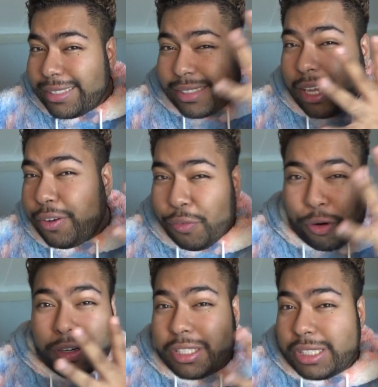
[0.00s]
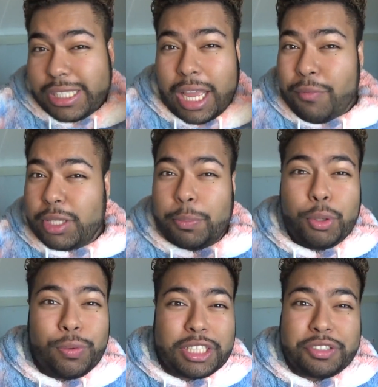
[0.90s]
It's kind of orangey and with the
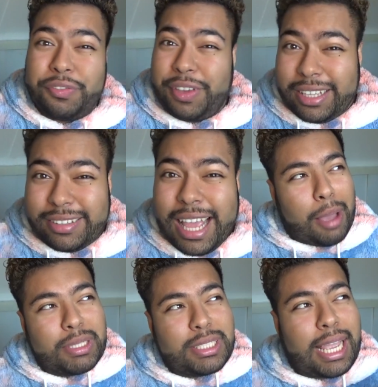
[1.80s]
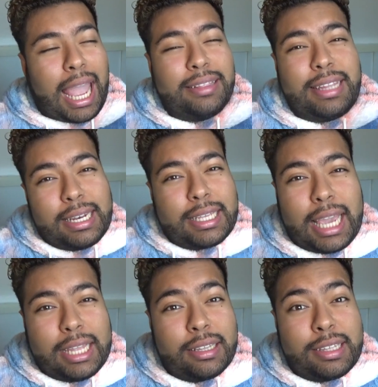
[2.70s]
bluish fit. I'ma say I
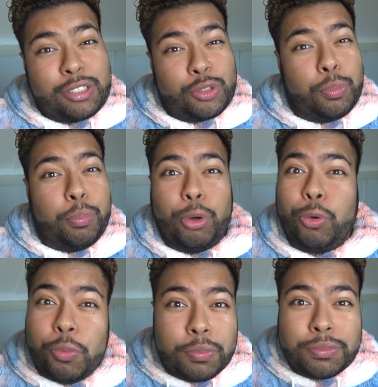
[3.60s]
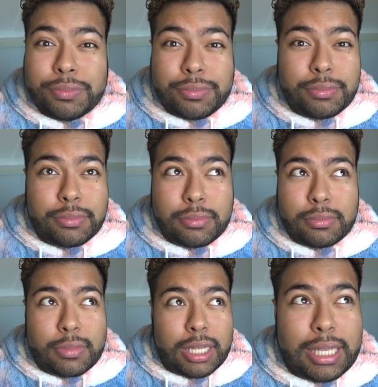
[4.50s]
dedicated this to Bloom.
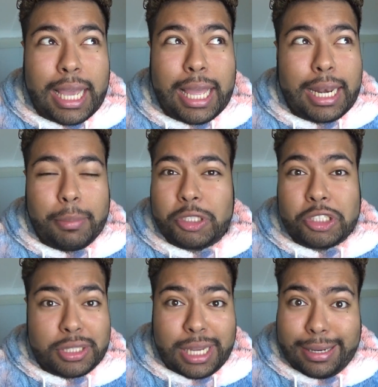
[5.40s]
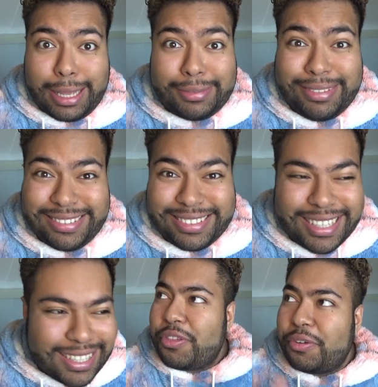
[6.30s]
Yeah, let me just say that.
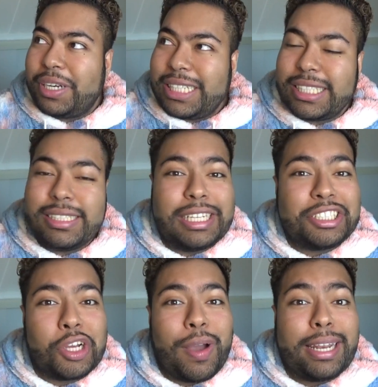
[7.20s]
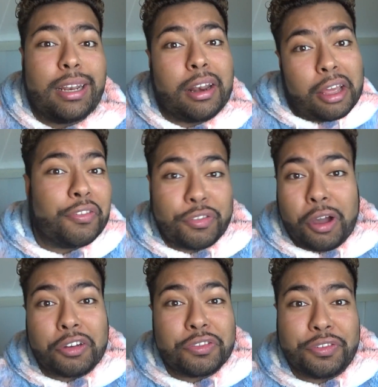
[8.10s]
The reason this show had a lot of
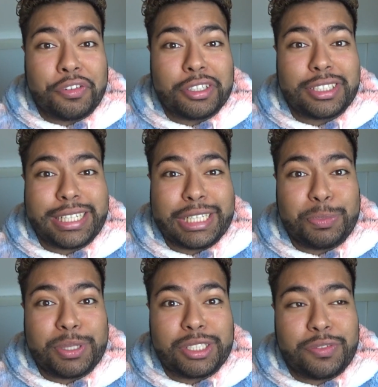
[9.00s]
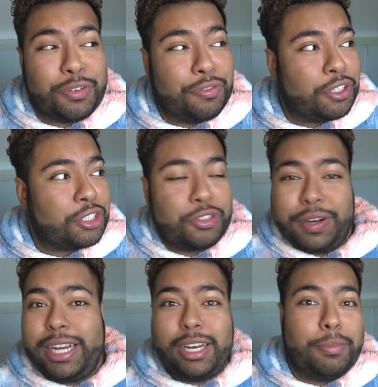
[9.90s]
controversy is because of the first
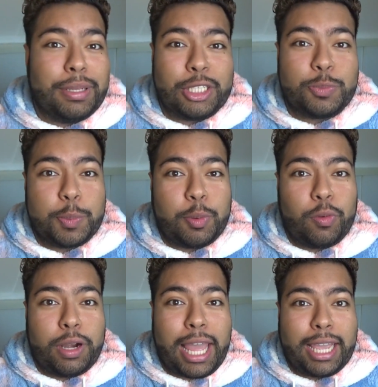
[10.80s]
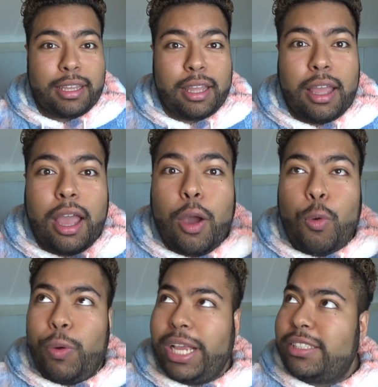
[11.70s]
trailer. Because people were like,
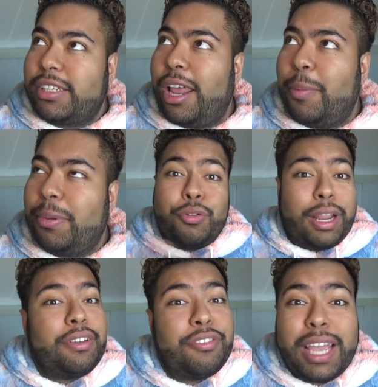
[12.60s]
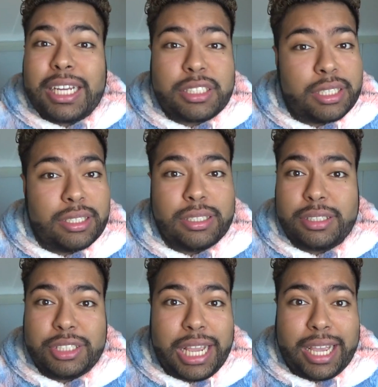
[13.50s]
Winx Club, great fashion,
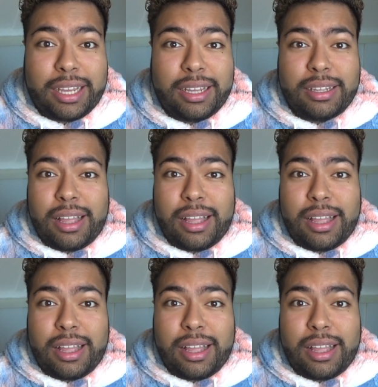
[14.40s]
check.